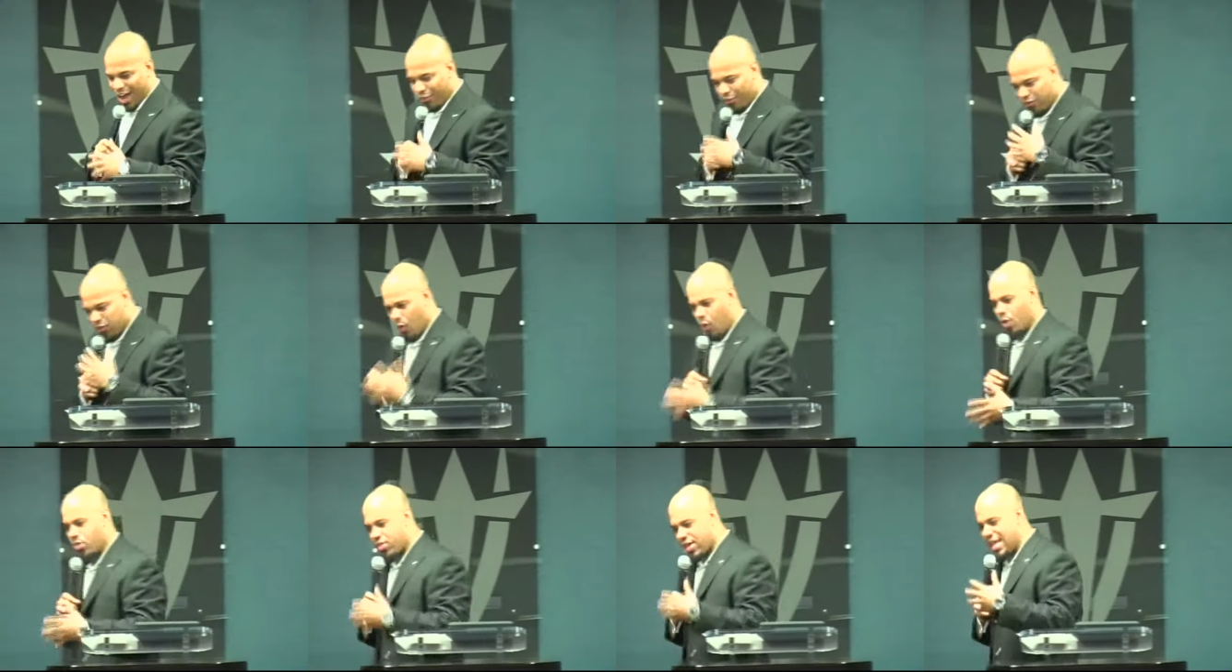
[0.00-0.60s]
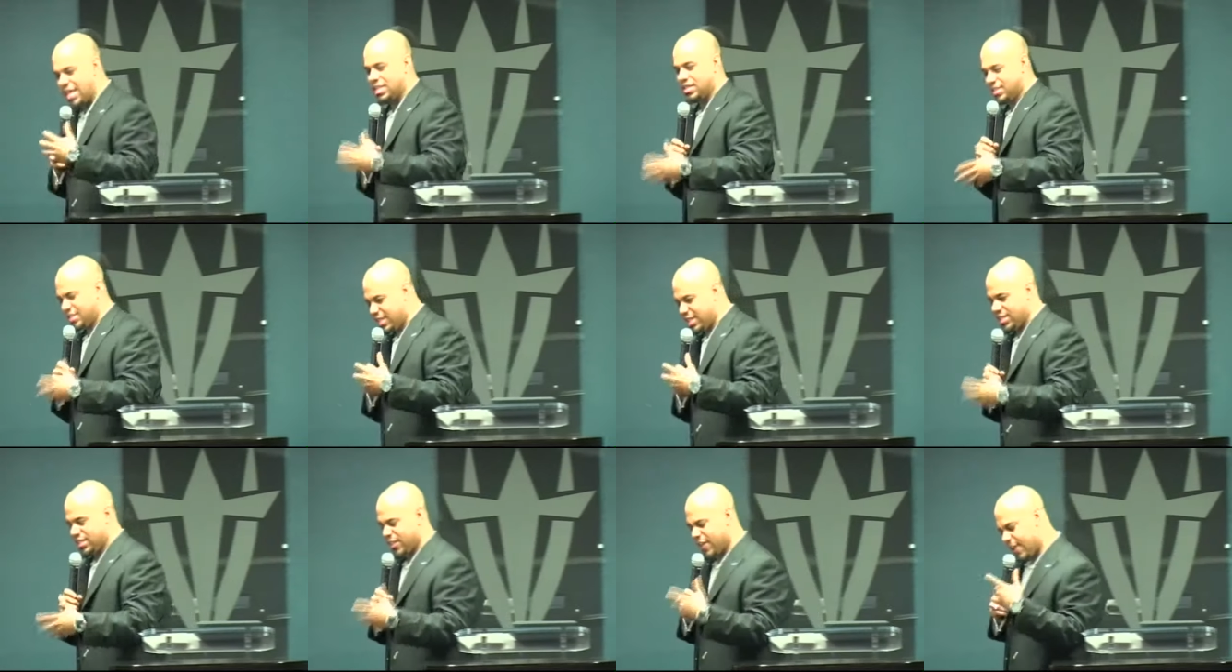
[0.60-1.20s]
a fourth
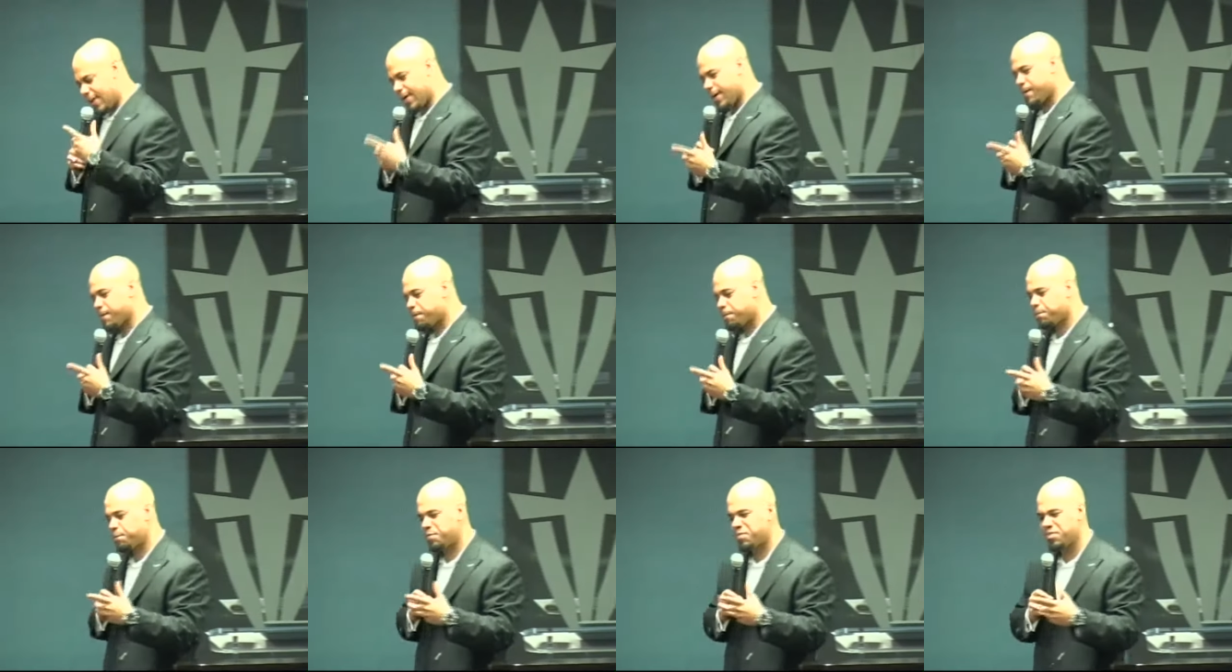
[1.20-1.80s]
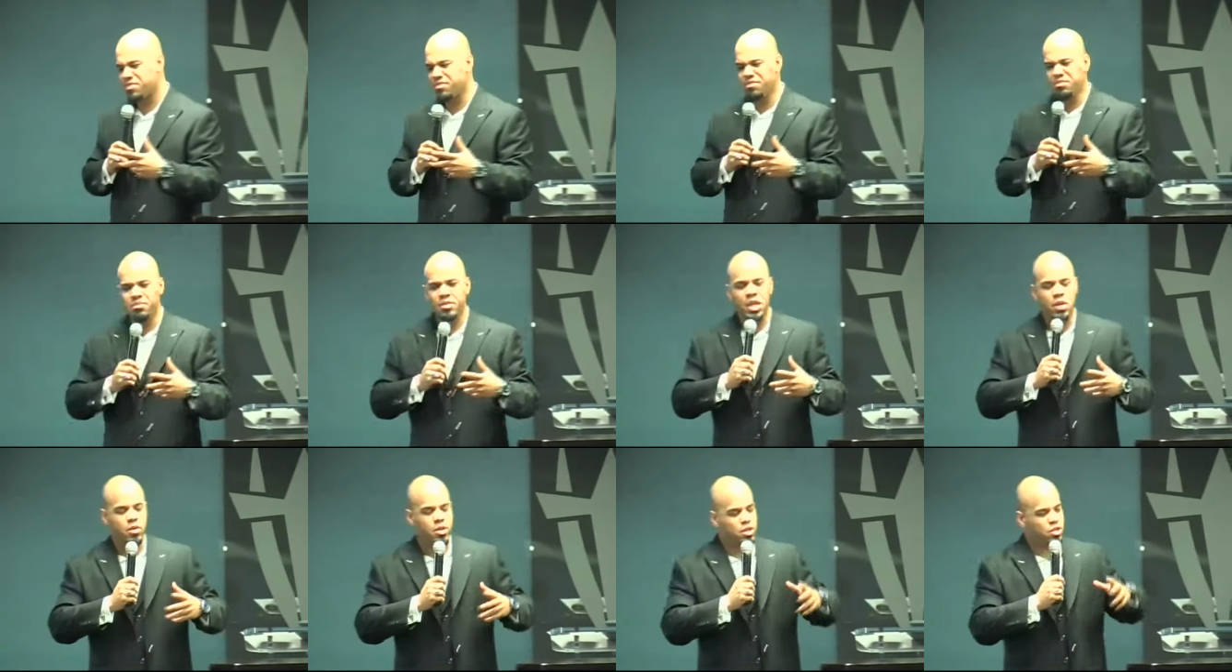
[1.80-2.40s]
instance here
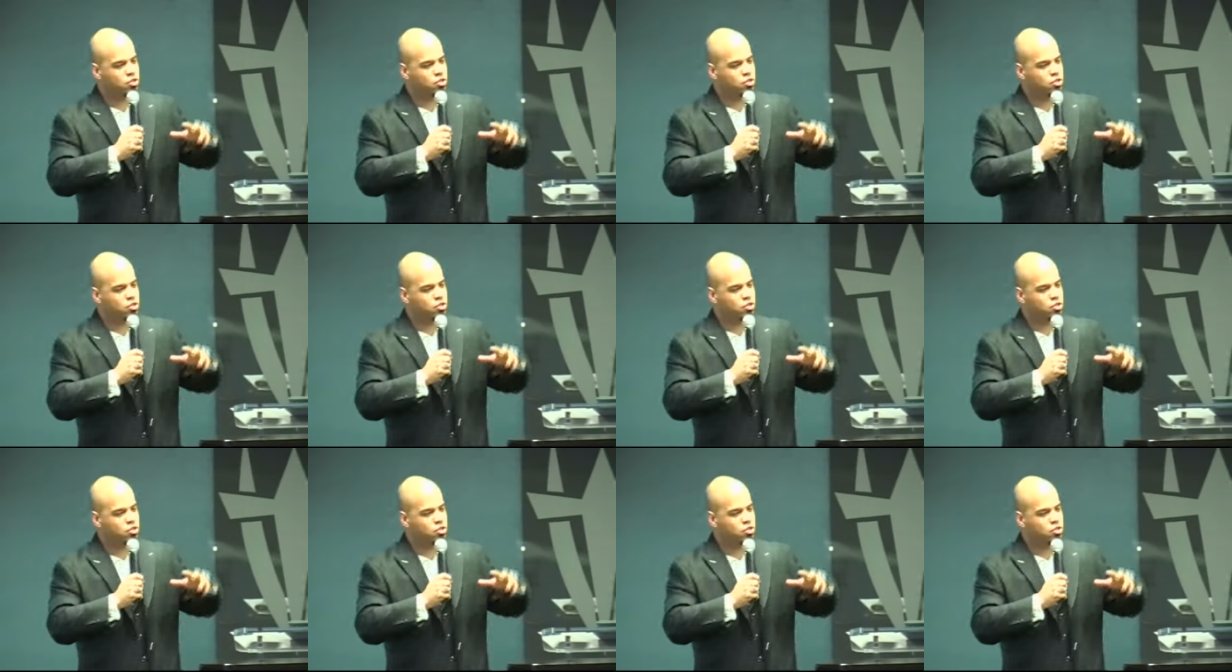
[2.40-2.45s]
where the